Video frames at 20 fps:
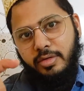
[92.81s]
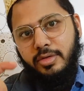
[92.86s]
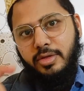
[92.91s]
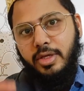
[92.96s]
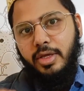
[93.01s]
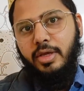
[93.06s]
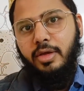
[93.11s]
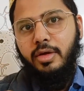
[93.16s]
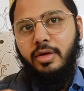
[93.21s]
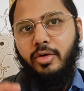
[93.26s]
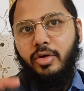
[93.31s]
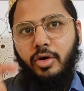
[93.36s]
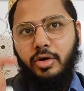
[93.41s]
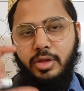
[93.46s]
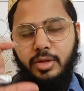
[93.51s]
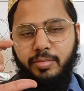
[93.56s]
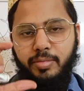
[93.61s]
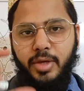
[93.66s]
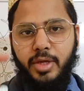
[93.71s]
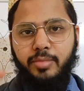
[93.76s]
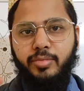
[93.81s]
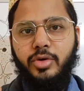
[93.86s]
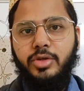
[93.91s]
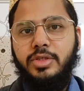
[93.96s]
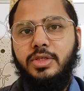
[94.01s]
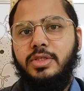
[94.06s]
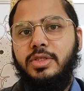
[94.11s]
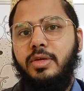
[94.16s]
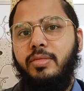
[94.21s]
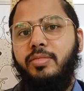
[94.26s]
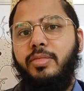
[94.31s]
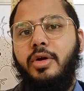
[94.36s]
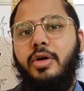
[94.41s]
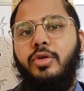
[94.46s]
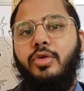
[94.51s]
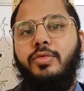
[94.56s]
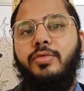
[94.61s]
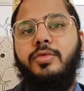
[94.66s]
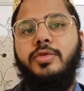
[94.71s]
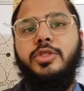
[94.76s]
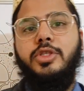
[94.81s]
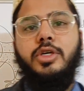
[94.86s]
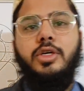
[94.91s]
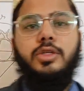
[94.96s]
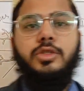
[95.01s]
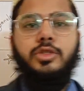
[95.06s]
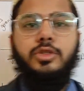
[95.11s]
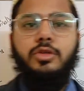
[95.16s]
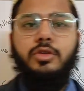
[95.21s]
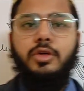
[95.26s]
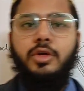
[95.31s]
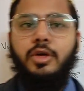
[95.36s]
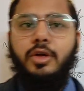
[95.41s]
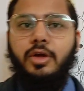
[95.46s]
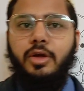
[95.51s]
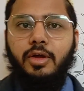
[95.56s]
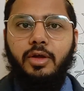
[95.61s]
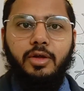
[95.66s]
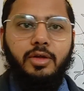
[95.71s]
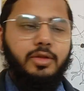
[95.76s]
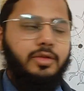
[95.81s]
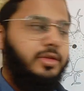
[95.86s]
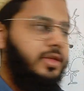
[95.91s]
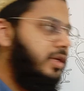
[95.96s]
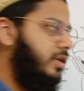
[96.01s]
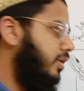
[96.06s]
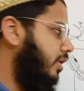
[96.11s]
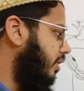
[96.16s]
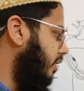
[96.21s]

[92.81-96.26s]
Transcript: thing or the main processing part of a charger. Then